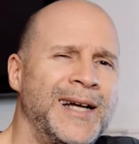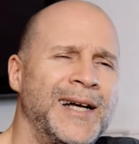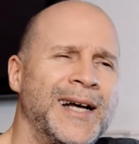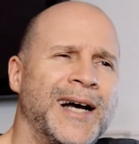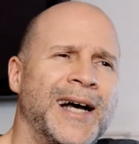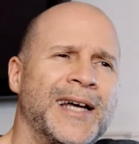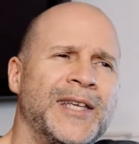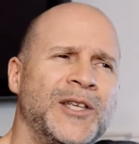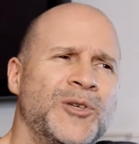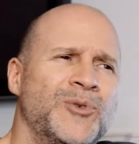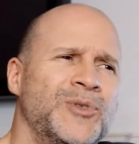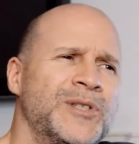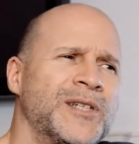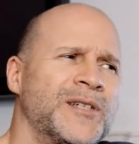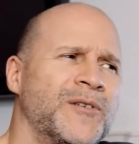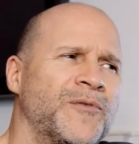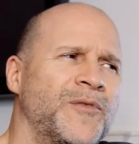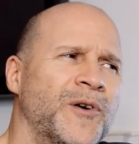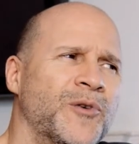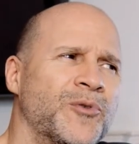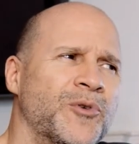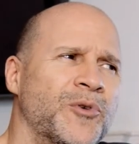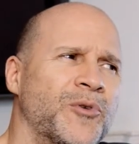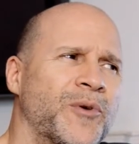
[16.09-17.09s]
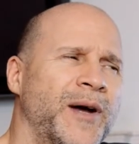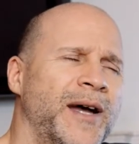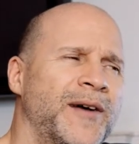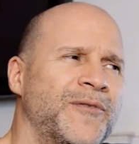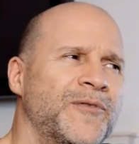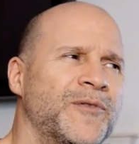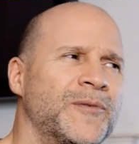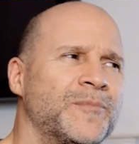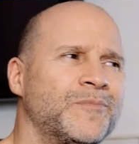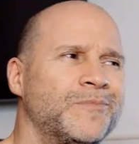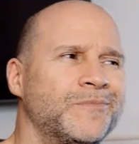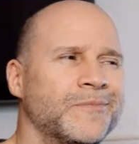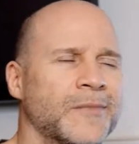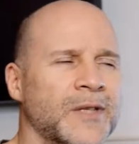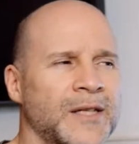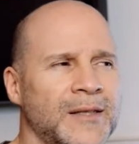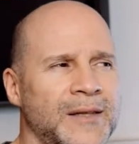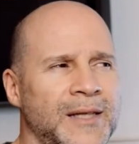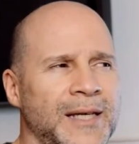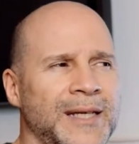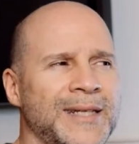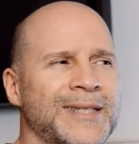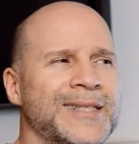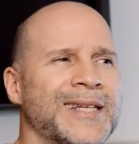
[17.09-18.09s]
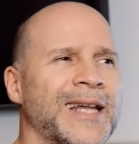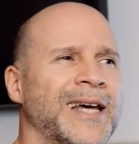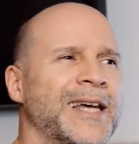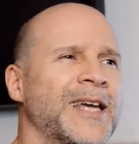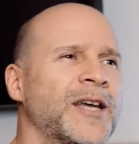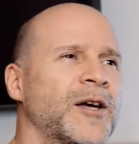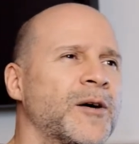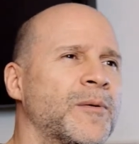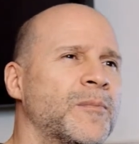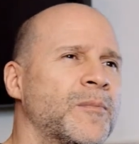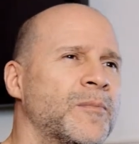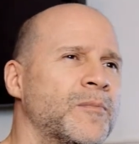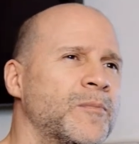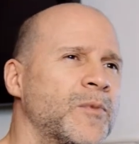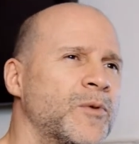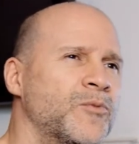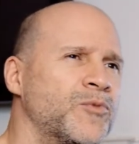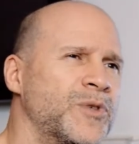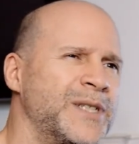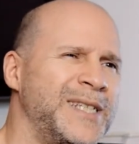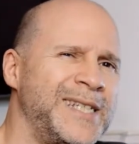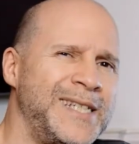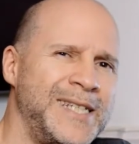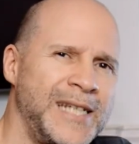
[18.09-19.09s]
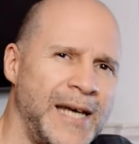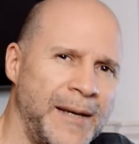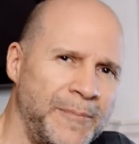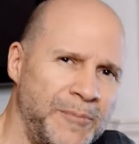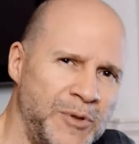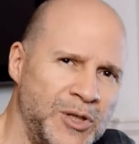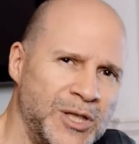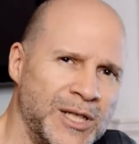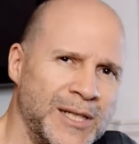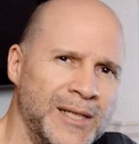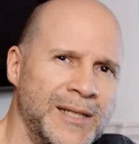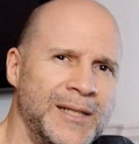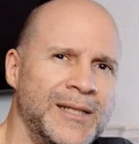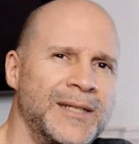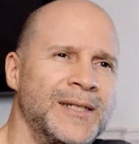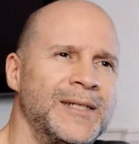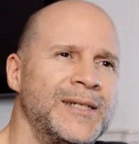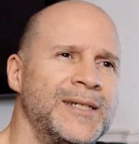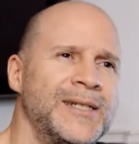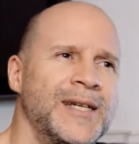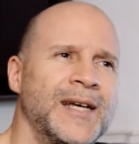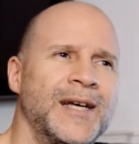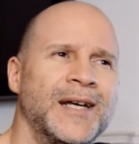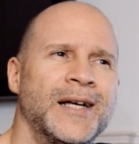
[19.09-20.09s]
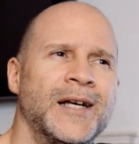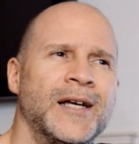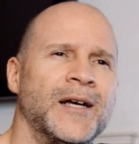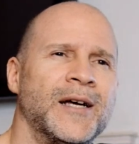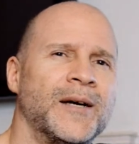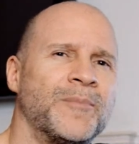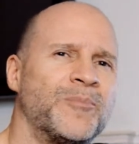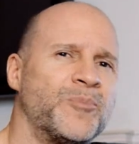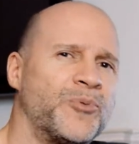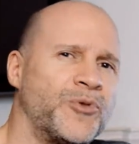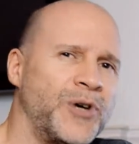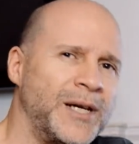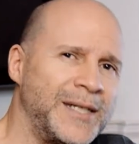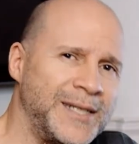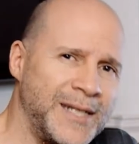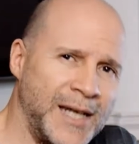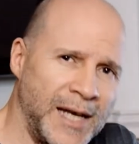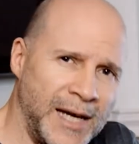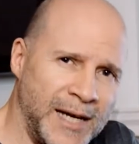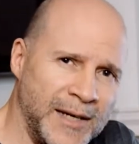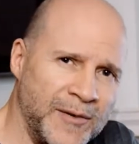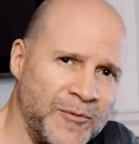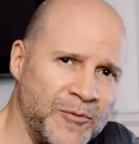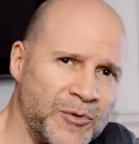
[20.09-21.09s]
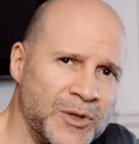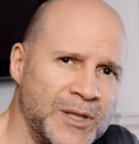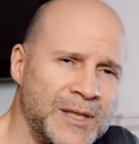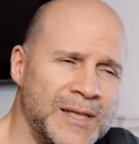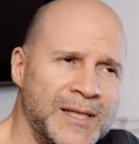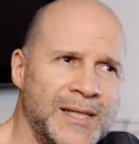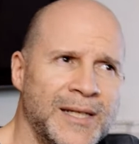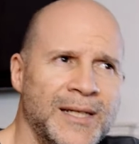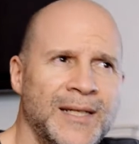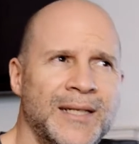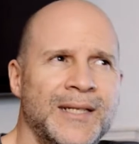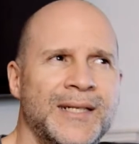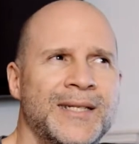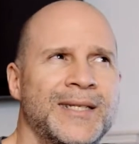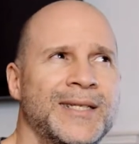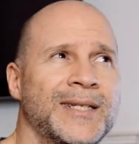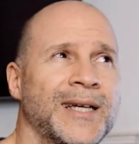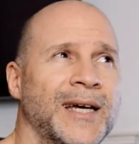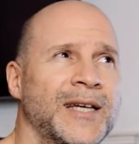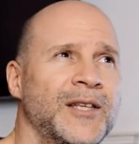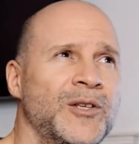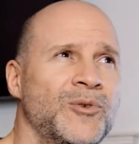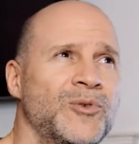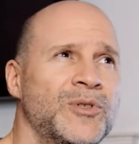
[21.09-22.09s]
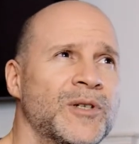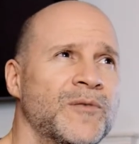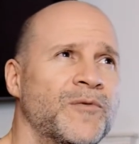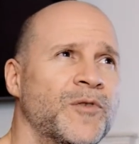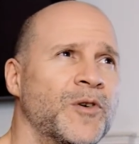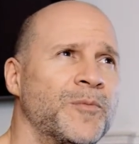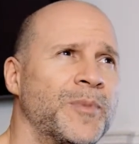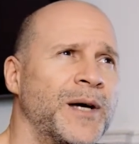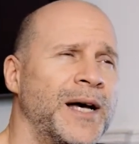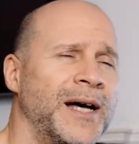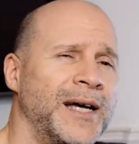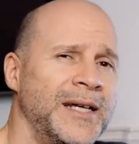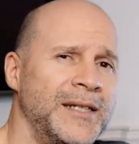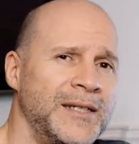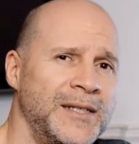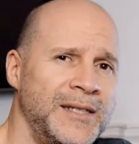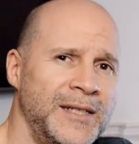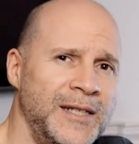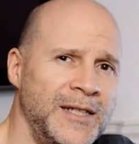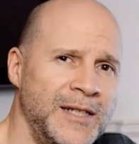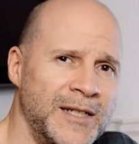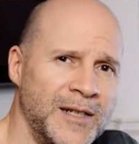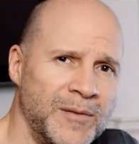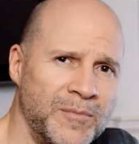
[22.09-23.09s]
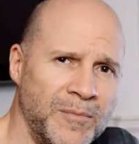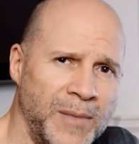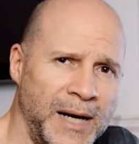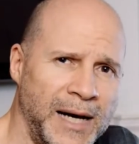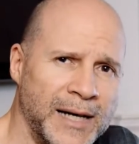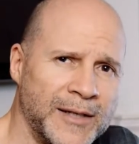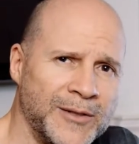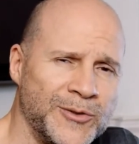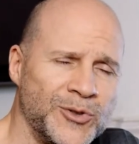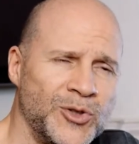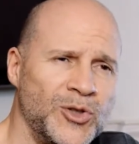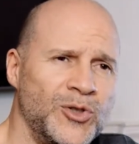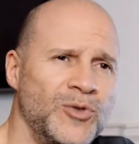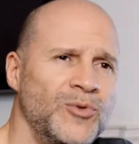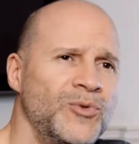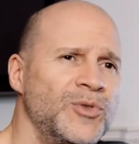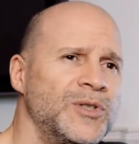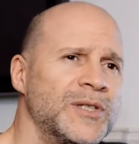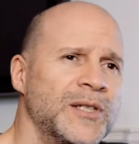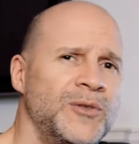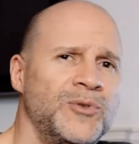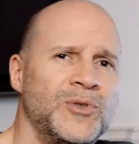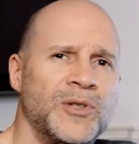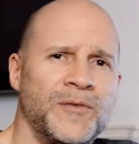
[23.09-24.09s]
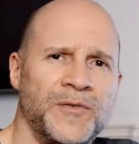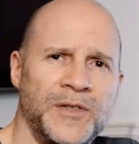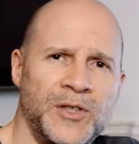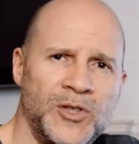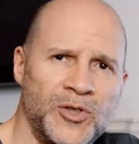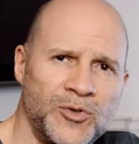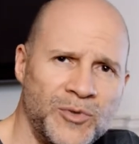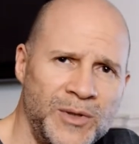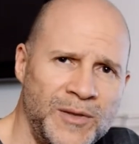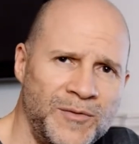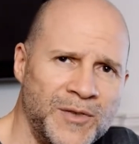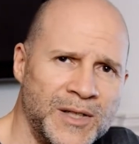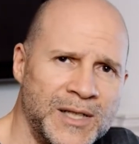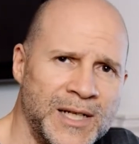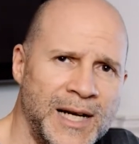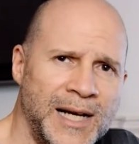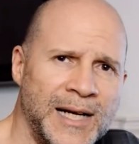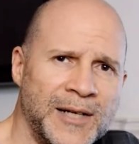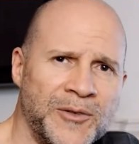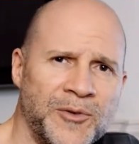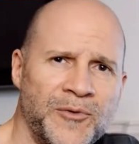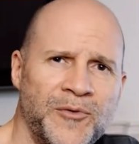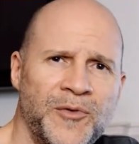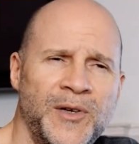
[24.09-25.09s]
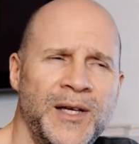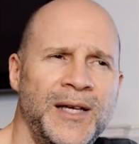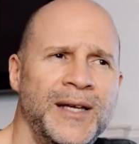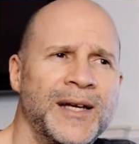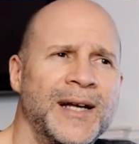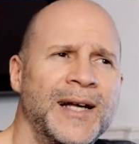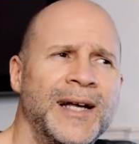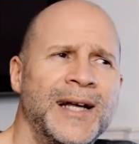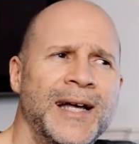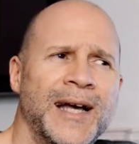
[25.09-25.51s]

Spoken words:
I use it to photograph things like receptions, press conferences. I use it for behind the scenes at model shoots. I use it for street photography.